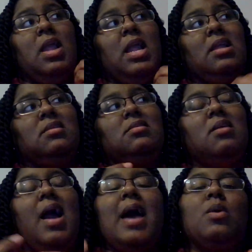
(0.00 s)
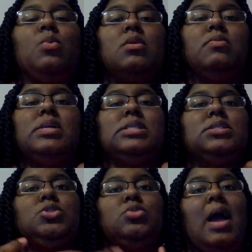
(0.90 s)
And you know, I don't want to
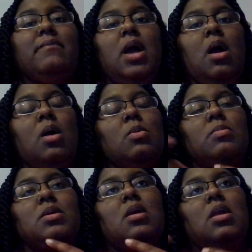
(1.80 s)
risk driving home